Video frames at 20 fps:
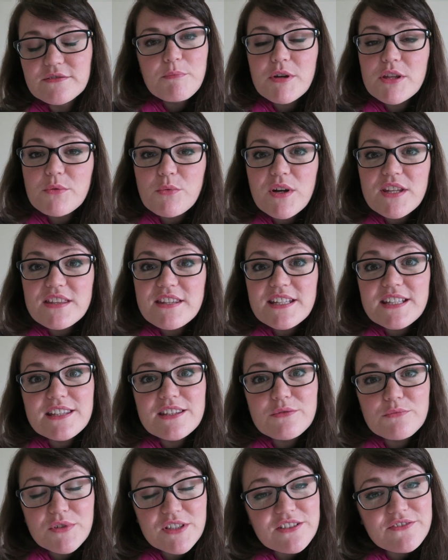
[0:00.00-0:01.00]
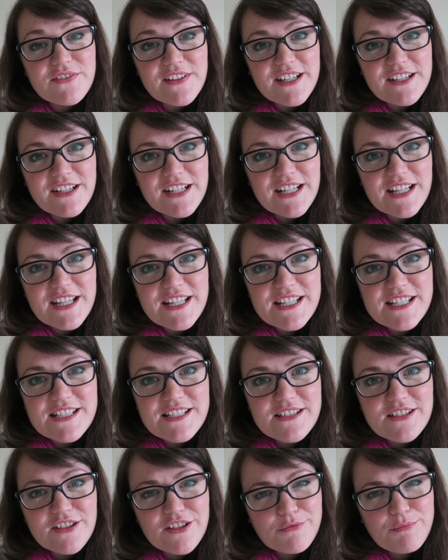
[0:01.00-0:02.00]
But the one thing that will vary
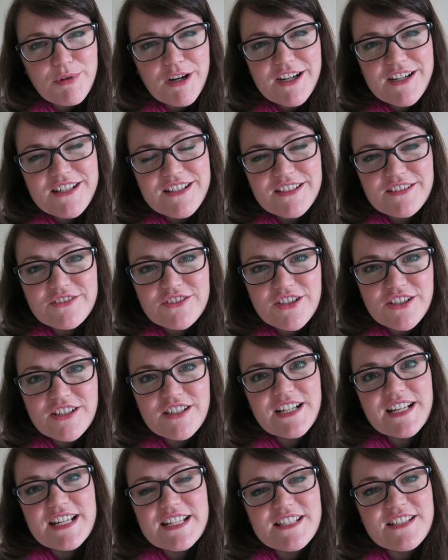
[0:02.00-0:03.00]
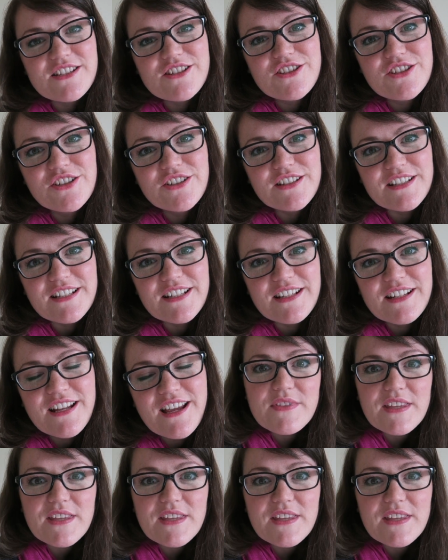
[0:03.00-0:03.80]
is your personal journey as a student.